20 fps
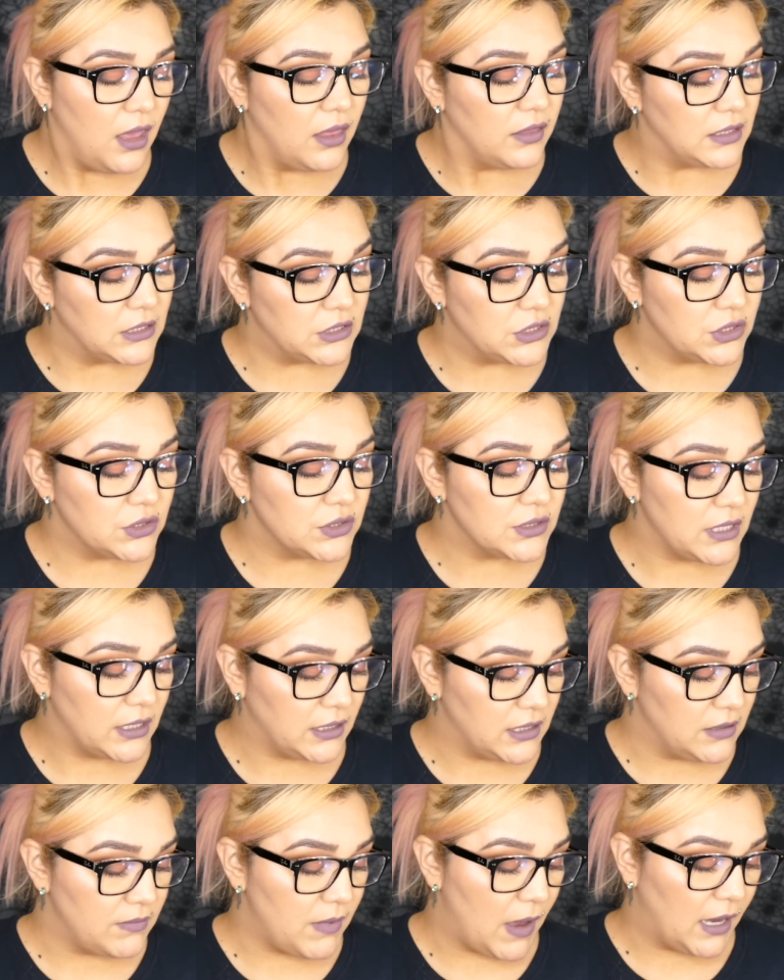This year's
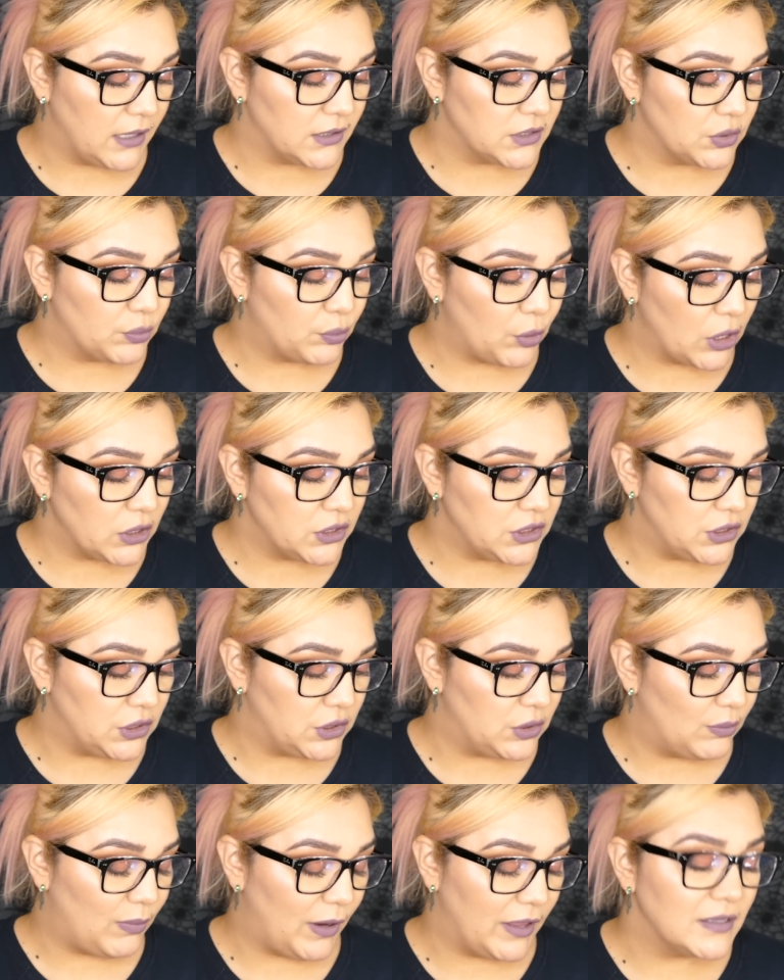Lucky bags are brought to
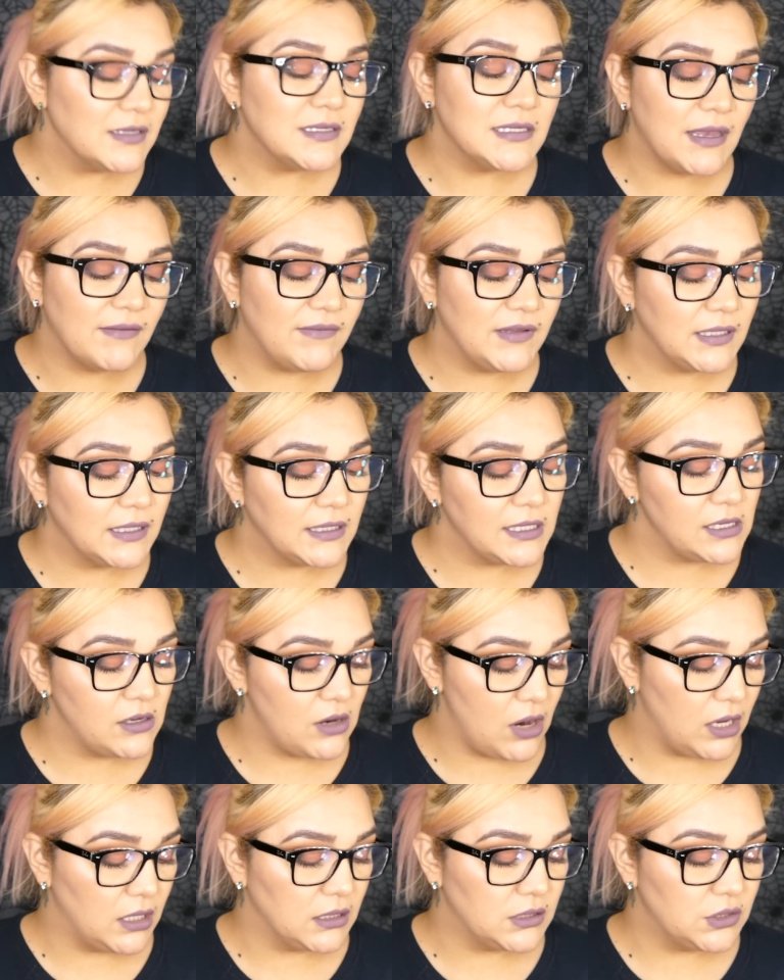you by the 7 lucky
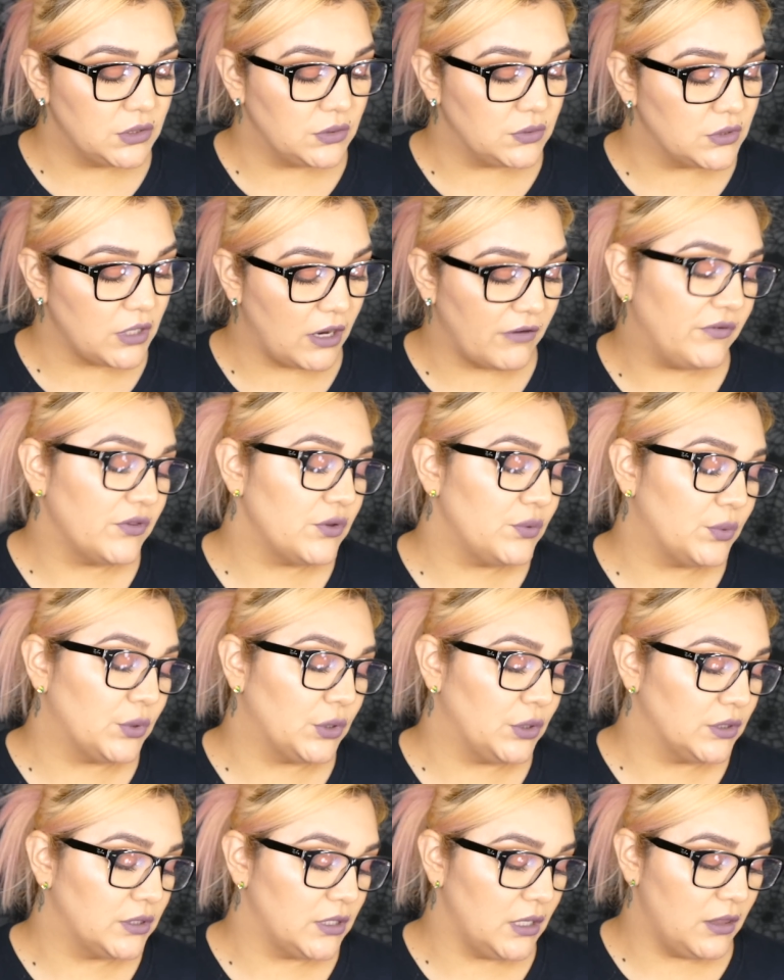gods who travel the
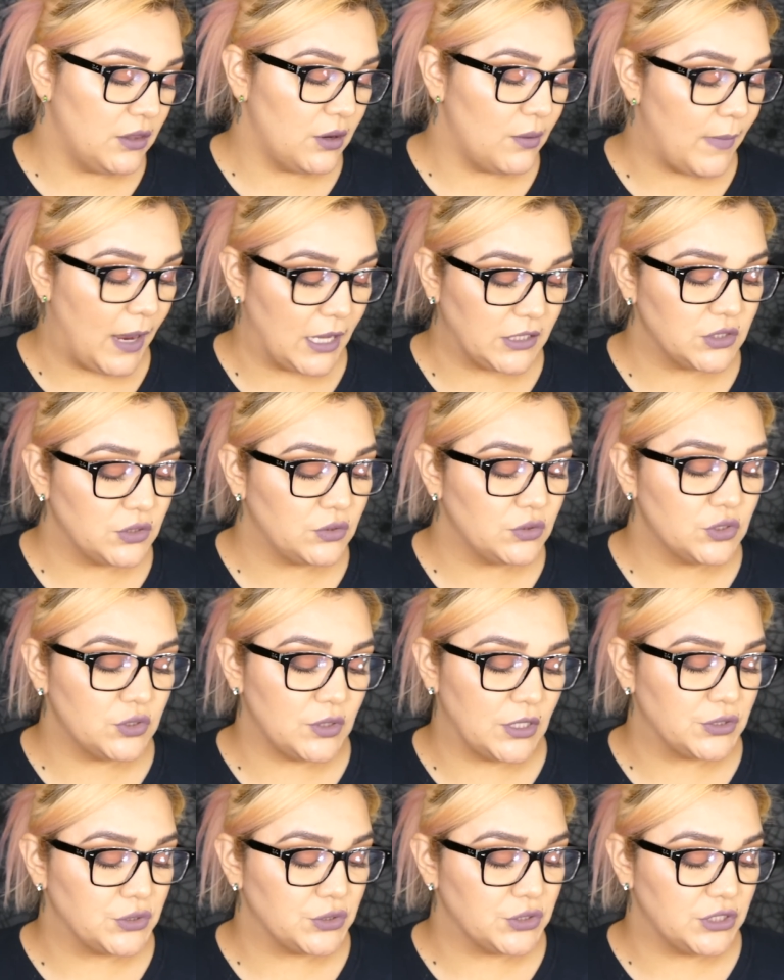world in their magical
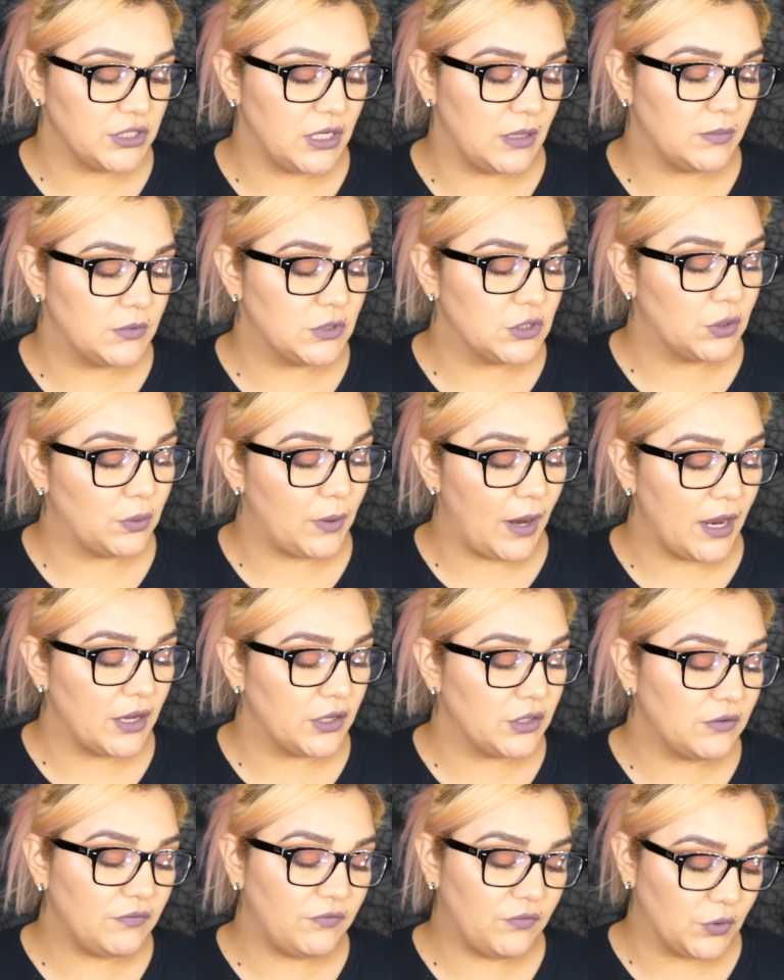treasure ship to grant
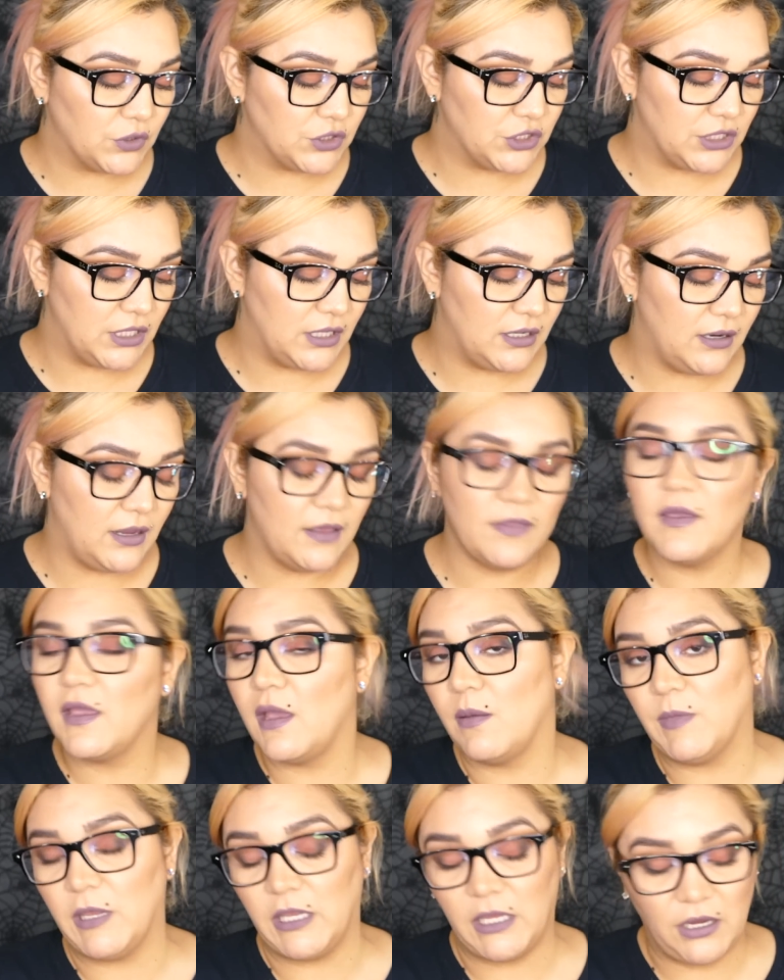good fortune in the
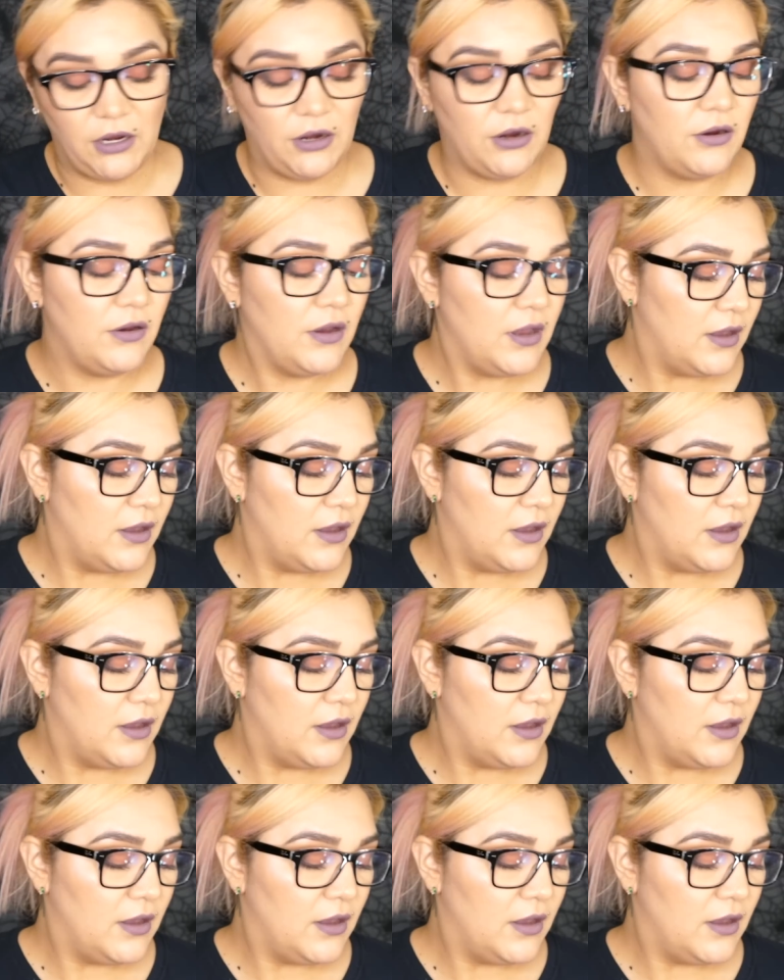coming year.